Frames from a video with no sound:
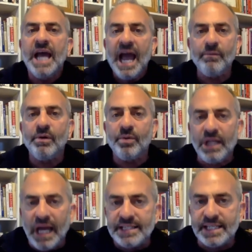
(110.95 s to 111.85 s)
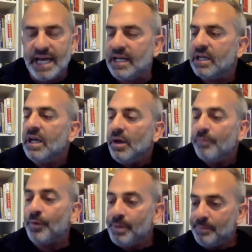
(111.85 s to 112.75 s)
And we realized that
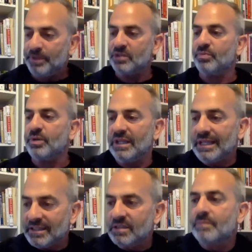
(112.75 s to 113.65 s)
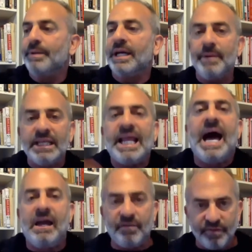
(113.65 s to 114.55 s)
for people to really become
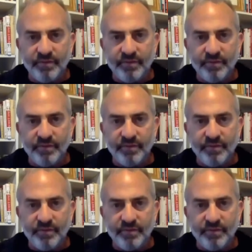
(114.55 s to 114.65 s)
alive,